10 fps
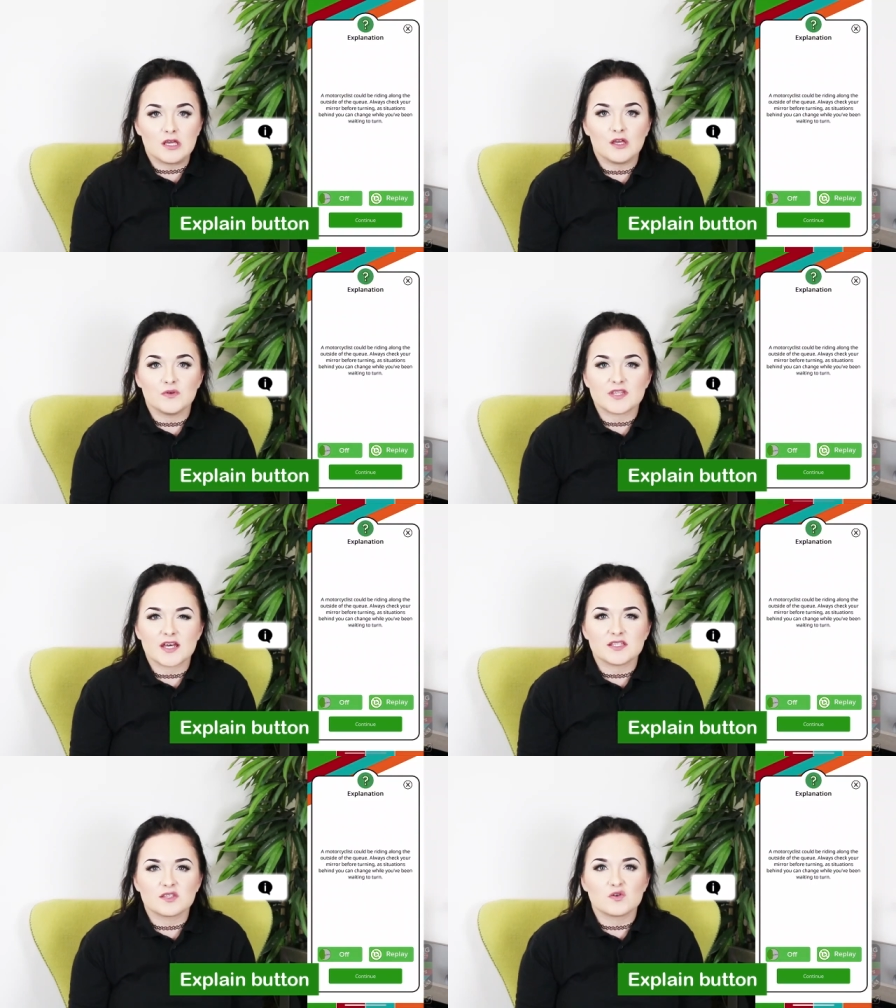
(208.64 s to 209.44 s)
you use
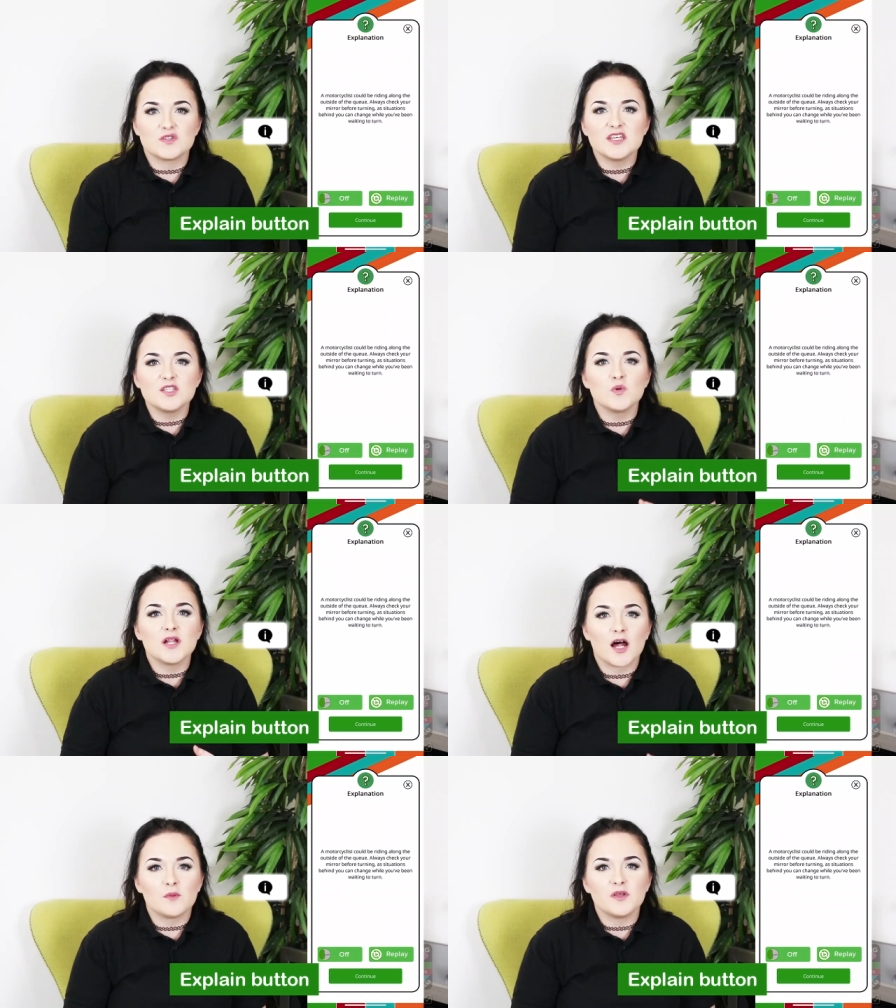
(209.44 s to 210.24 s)
this because this will
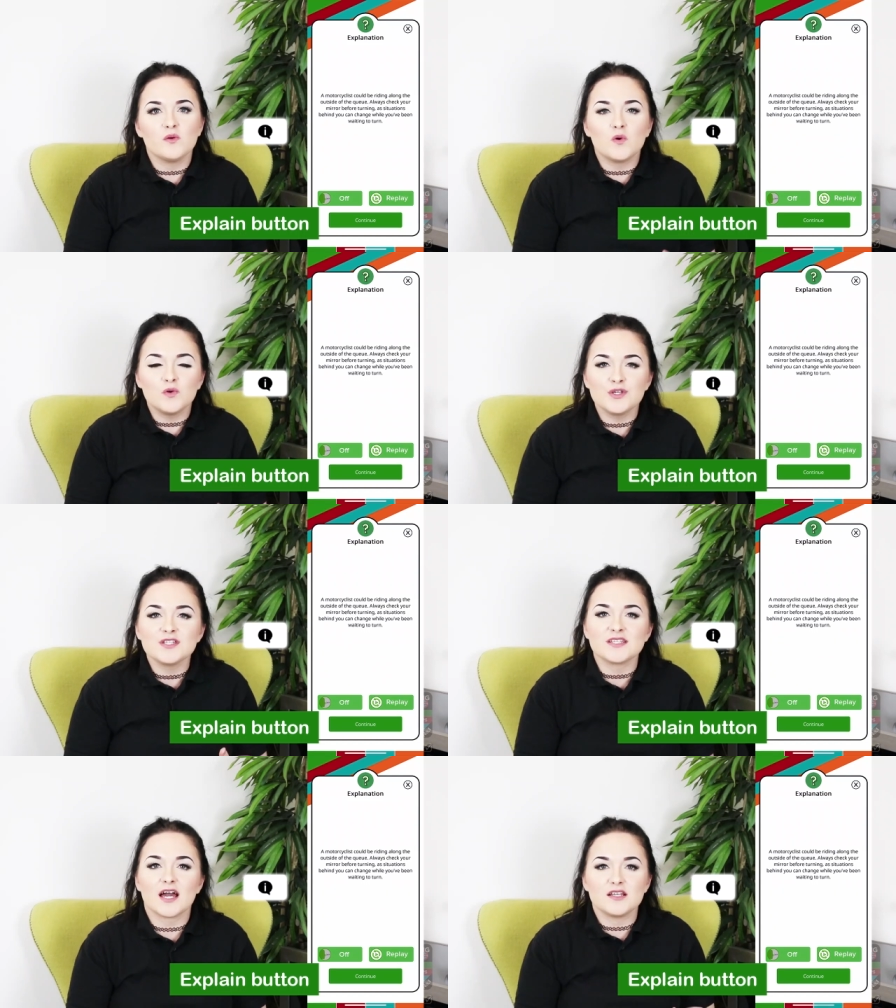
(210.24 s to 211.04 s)
help you
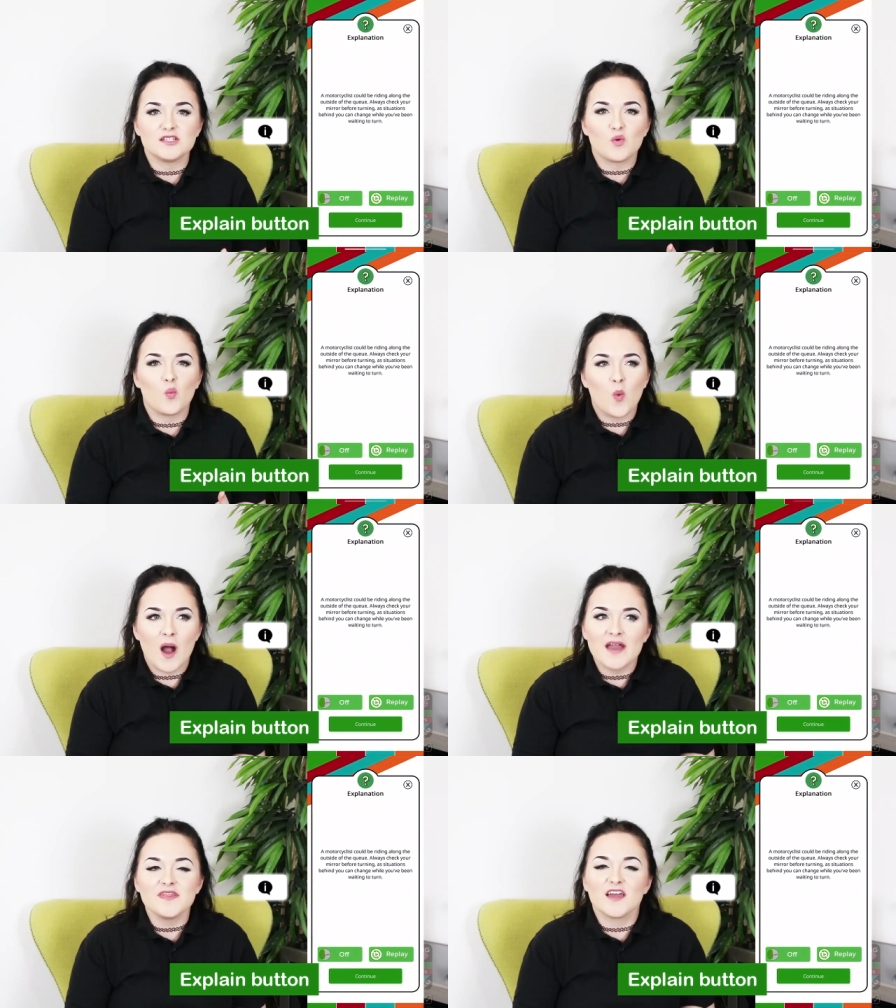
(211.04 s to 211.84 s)
understand
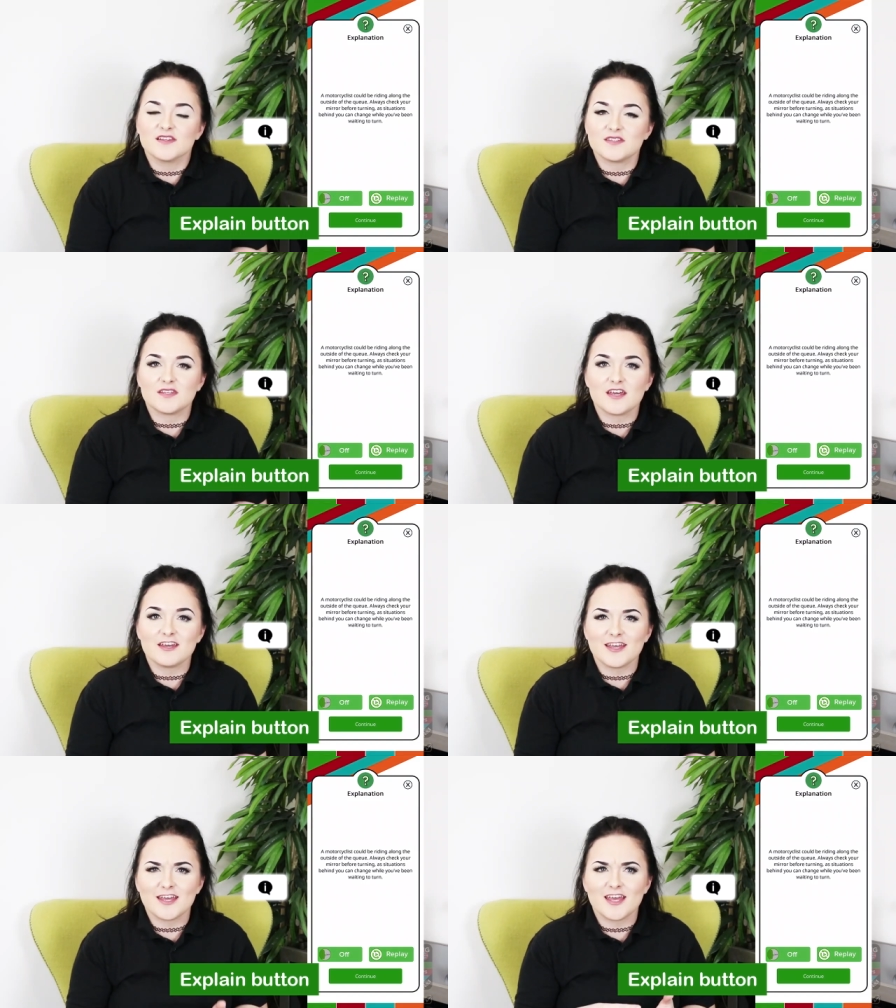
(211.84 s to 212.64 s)
why the answer
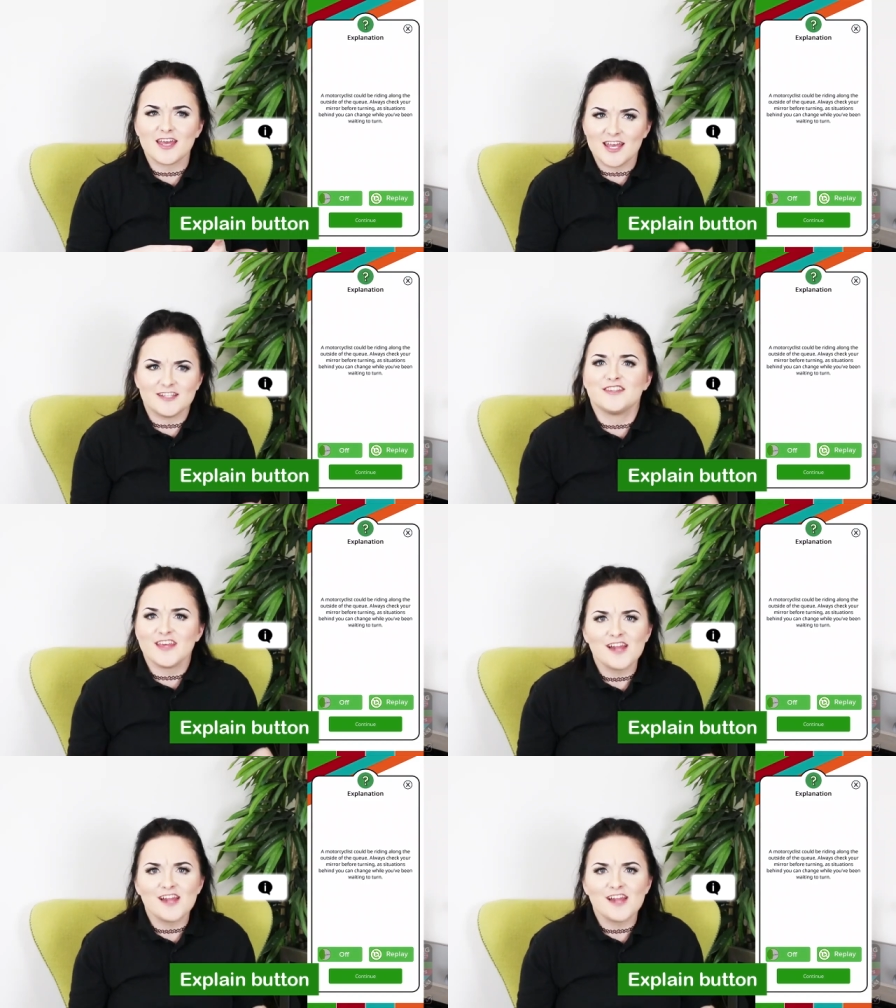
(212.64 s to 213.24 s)
is the